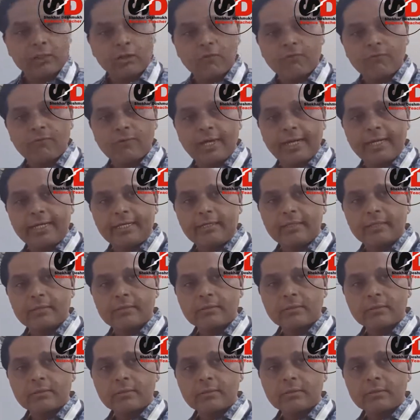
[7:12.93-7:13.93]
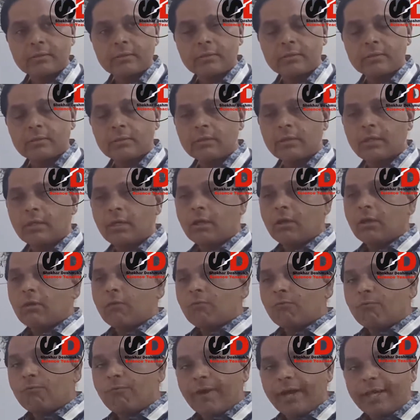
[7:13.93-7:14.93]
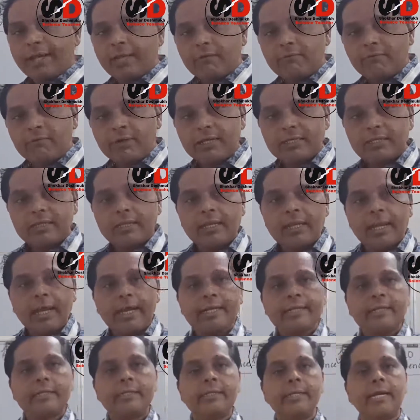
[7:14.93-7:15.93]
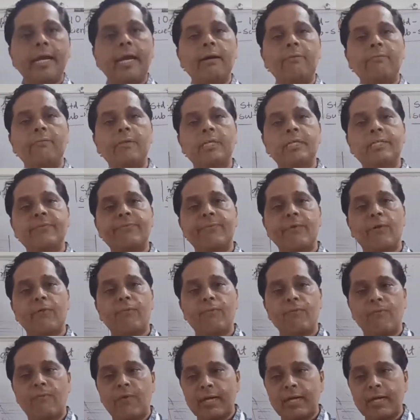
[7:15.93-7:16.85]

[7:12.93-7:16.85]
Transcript: of light? Whenever the light travels from